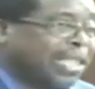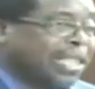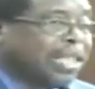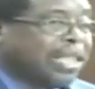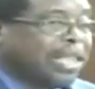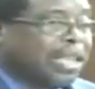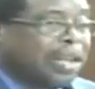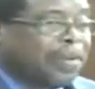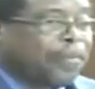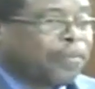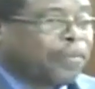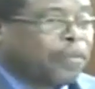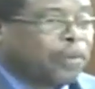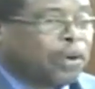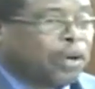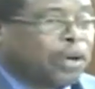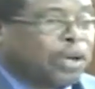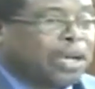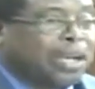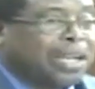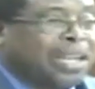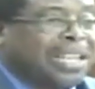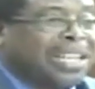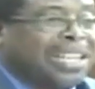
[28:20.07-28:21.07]
therefore,
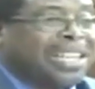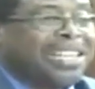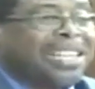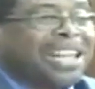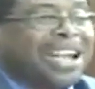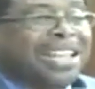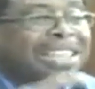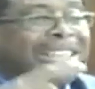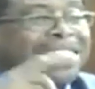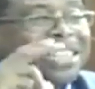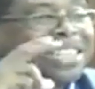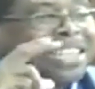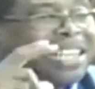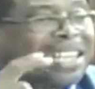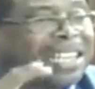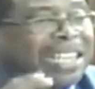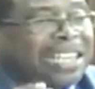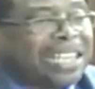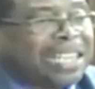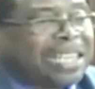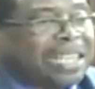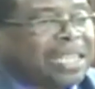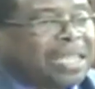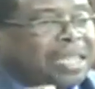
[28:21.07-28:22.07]
that
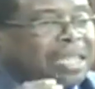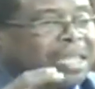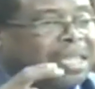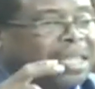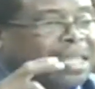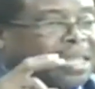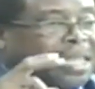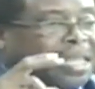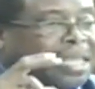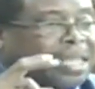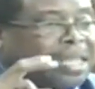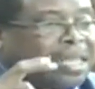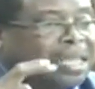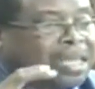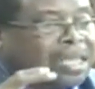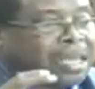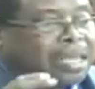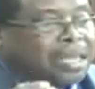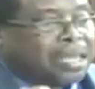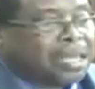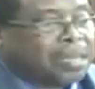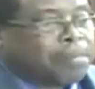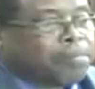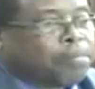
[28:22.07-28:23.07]
they
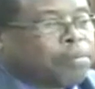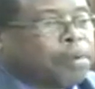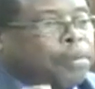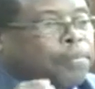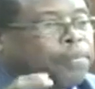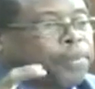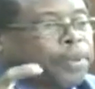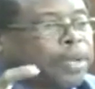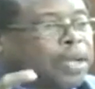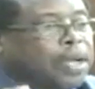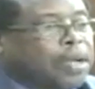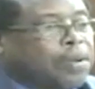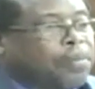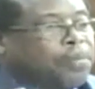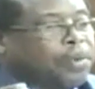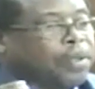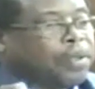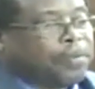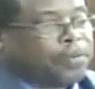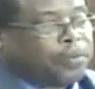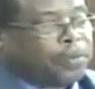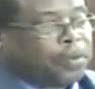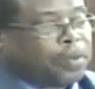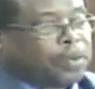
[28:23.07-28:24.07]
prepare for the
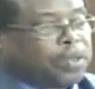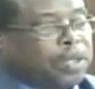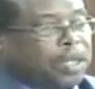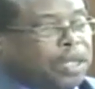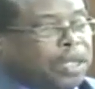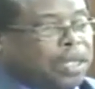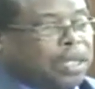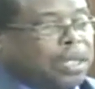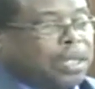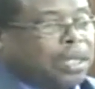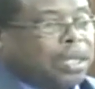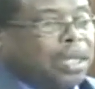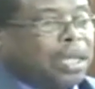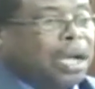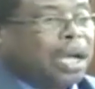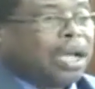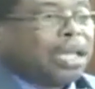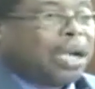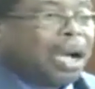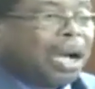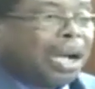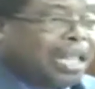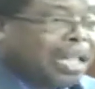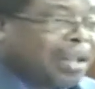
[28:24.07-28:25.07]
future. And
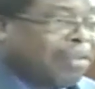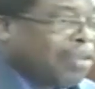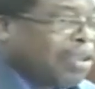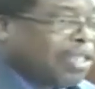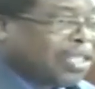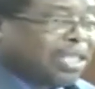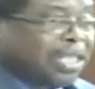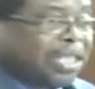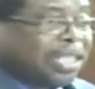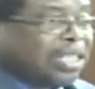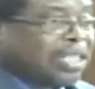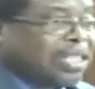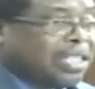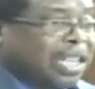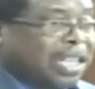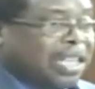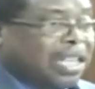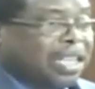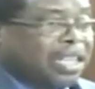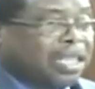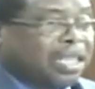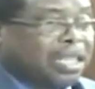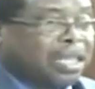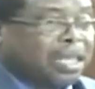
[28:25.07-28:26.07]
all of us in the
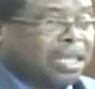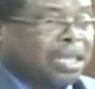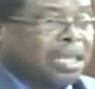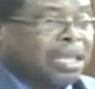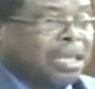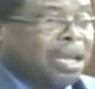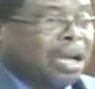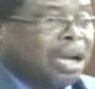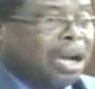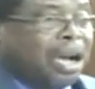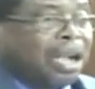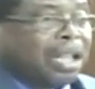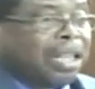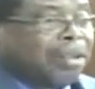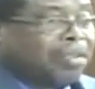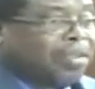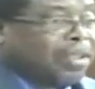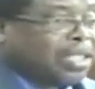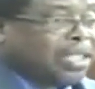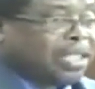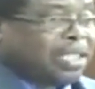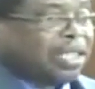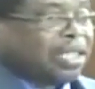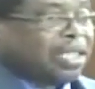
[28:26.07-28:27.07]
Senate, all of
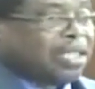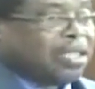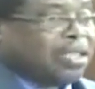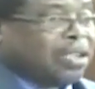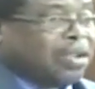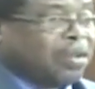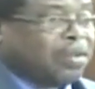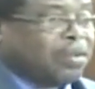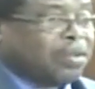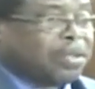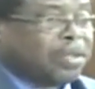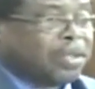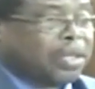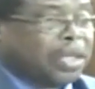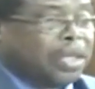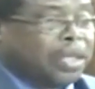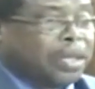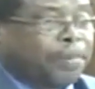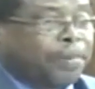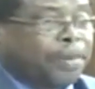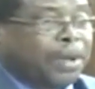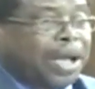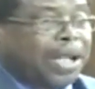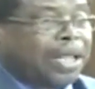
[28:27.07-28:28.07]
us in this House, in the
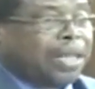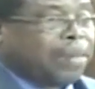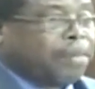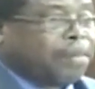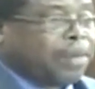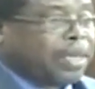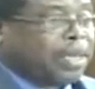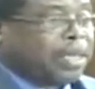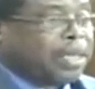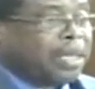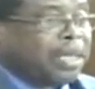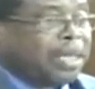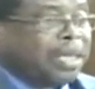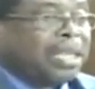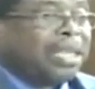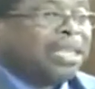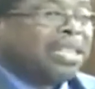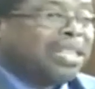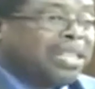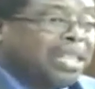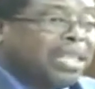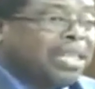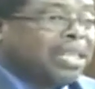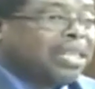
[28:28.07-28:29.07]
Parliament,
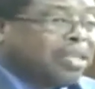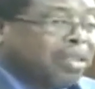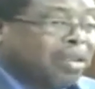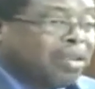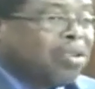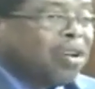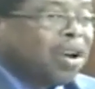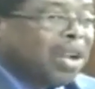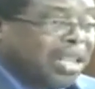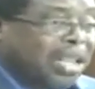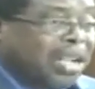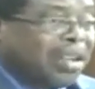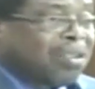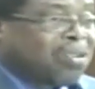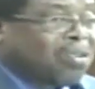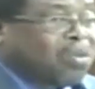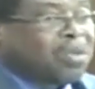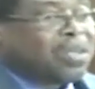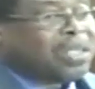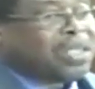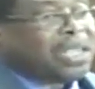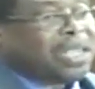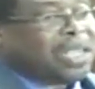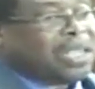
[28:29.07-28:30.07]
need to go on a
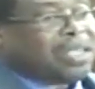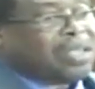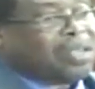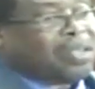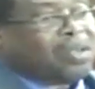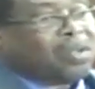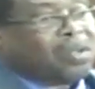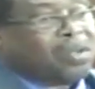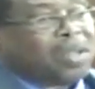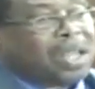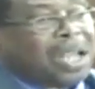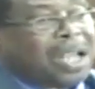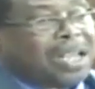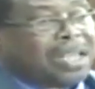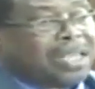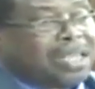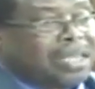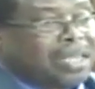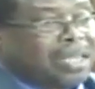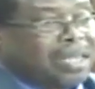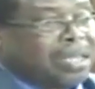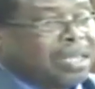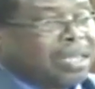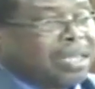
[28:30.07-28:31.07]
crusade to do that.
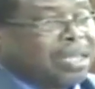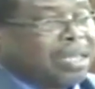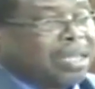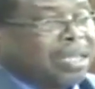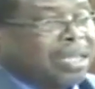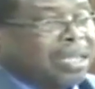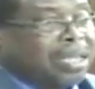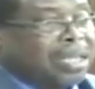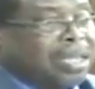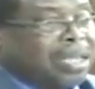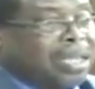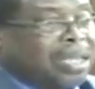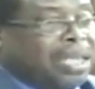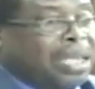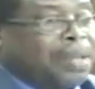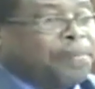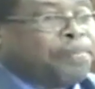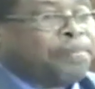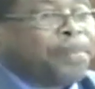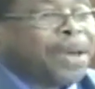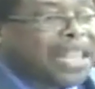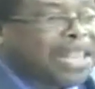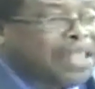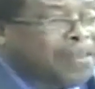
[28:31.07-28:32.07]
It
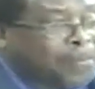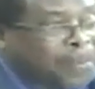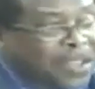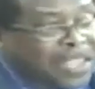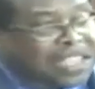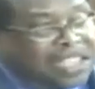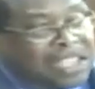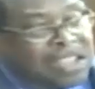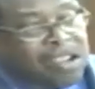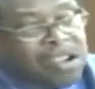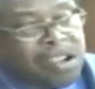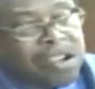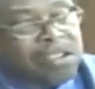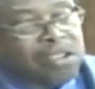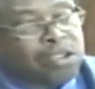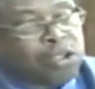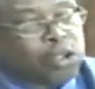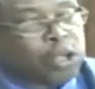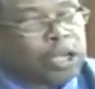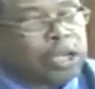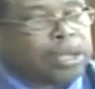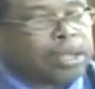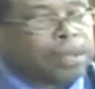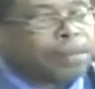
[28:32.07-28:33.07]
benefits the
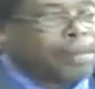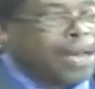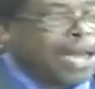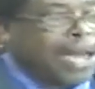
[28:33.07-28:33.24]
country by